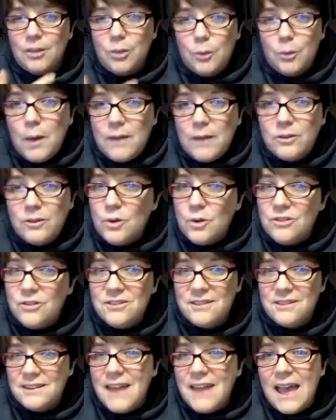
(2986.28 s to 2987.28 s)
Throughout the course
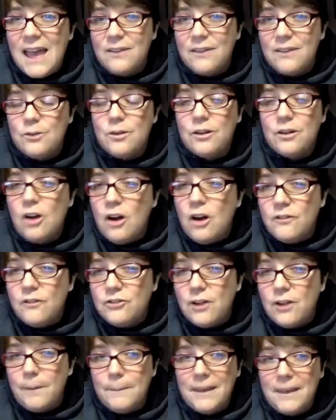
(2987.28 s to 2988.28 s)
of the day. So a cough
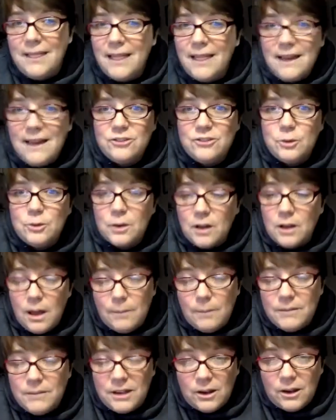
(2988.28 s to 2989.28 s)
drop may last you
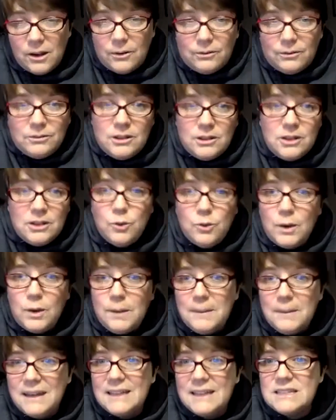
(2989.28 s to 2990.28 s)
20
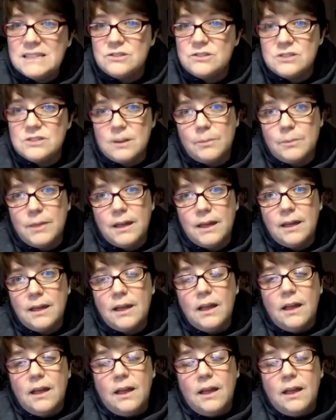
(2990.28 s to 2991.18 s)
minutes or something.